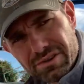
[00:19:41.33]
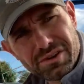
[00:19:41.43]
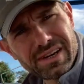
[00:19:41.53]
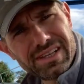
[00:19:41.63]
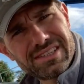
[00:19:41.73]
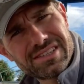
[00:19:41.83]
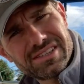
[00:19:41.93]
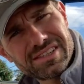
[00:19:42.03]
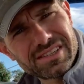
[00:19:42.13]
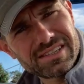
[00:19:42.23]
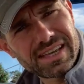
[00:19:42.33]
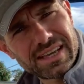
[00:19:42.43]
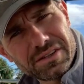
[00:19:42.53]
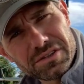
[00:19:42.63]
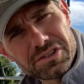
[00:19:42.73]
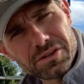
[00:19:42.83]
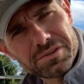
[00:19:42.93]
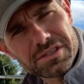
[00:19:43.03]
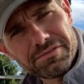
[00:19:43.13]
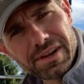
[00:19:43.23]
locker lids to sand on the top
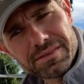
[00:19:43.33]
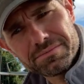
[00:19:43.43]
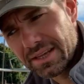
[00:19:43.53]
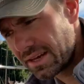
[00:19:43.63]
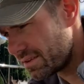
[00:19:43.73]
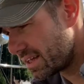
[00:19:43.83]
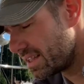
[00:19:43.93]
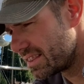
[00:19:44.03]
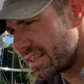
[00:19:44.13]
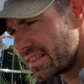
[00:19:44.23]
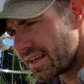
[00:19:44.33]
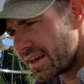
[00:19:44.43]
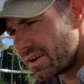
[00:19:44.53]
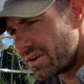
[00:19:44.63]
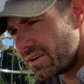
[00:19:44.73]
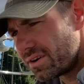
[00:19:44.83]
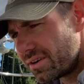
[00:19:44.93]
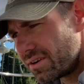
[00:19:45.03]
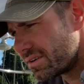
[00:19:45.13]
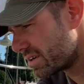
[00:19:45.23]
just to flatten them down, and then they
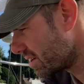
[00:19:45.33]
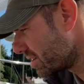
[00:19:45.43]
are going